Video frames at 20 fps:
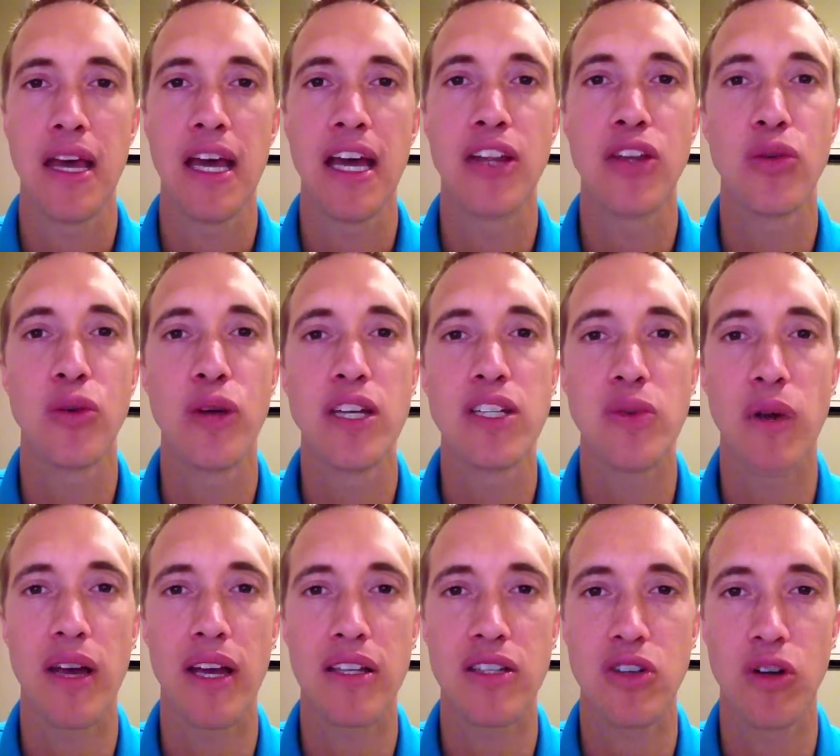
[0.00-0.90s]
And the reason
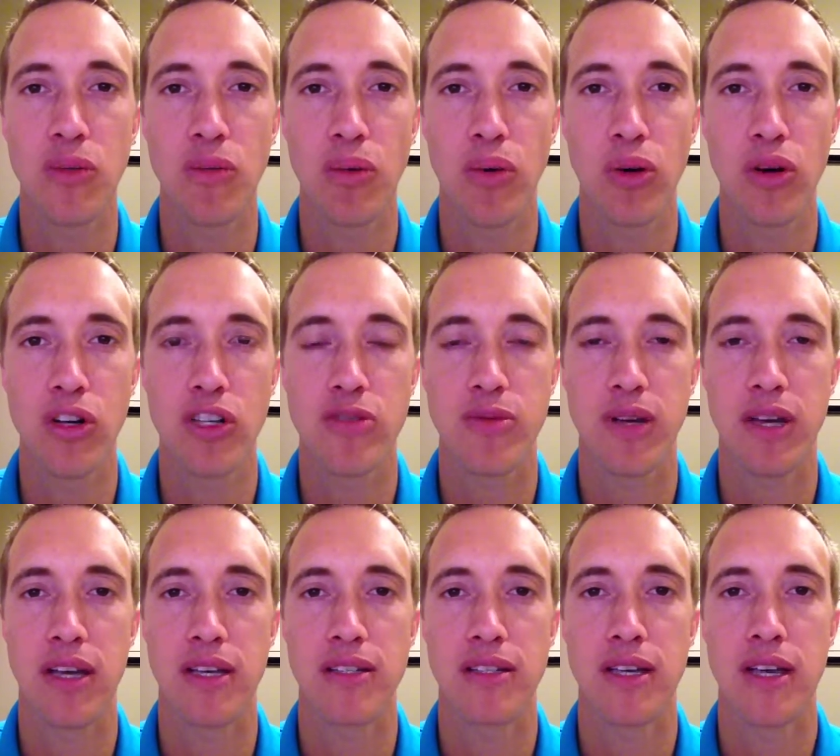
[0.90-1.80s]
why that's so important is
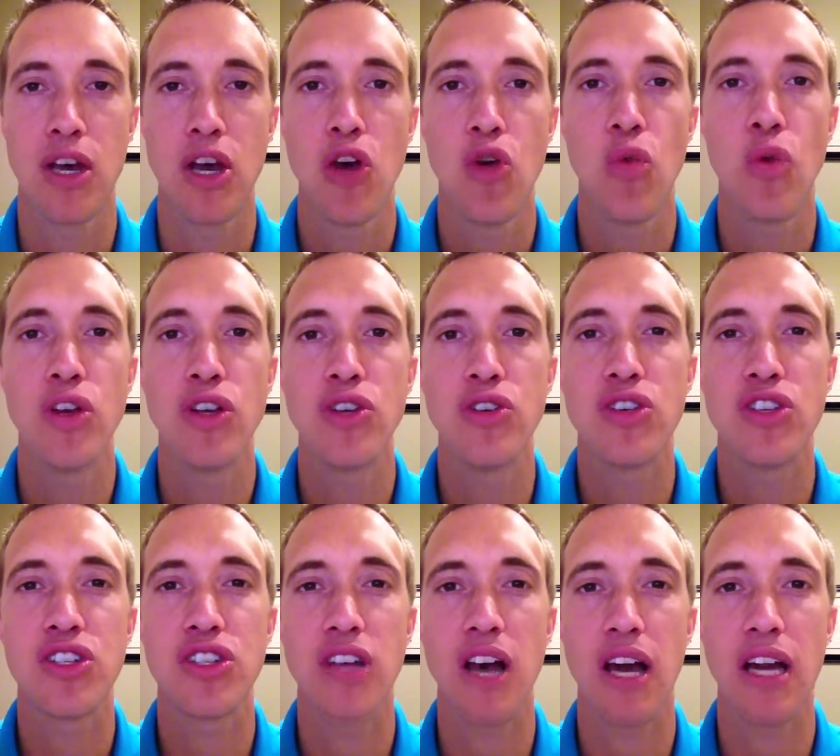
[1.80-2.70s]
because when you
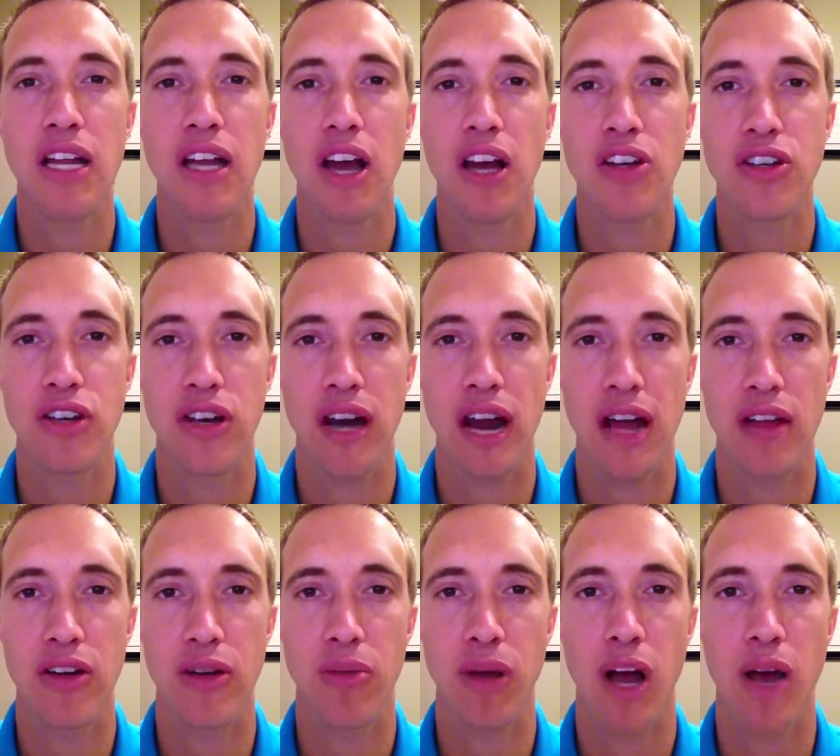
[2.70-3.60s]
study hunter
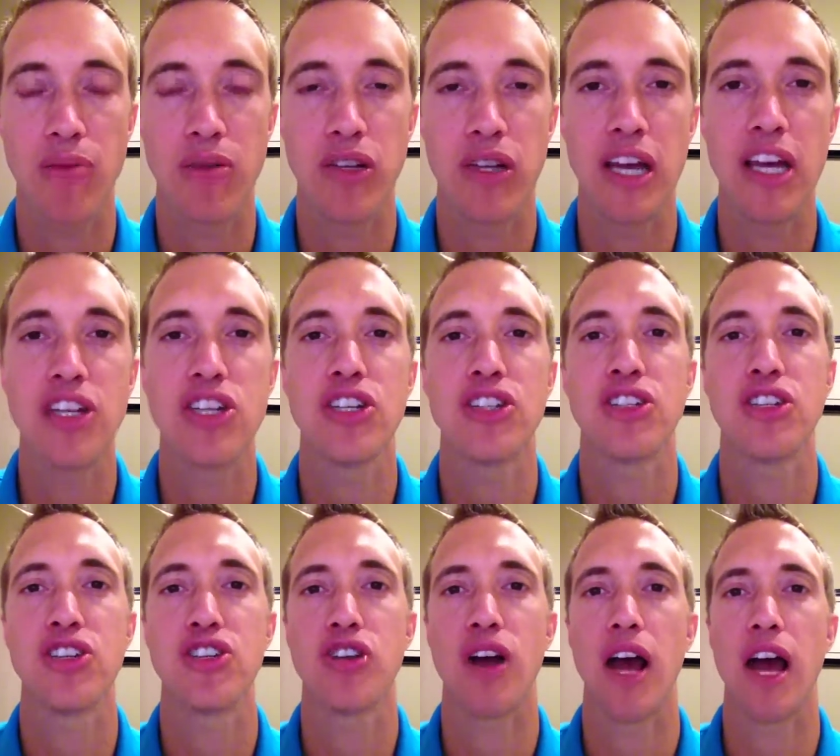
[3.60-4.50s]
gatherer populations
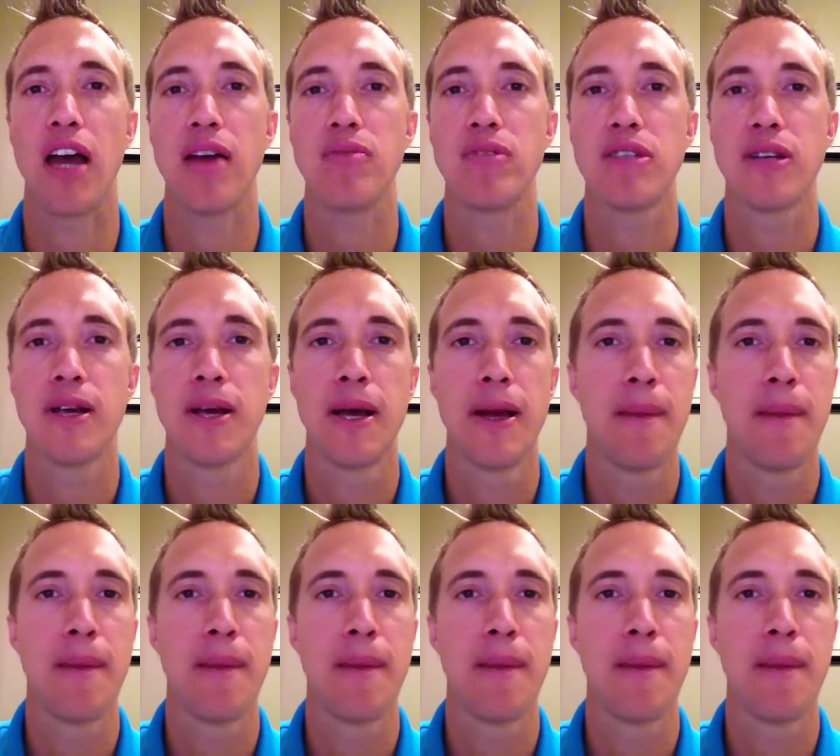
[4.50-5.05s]
and tribes,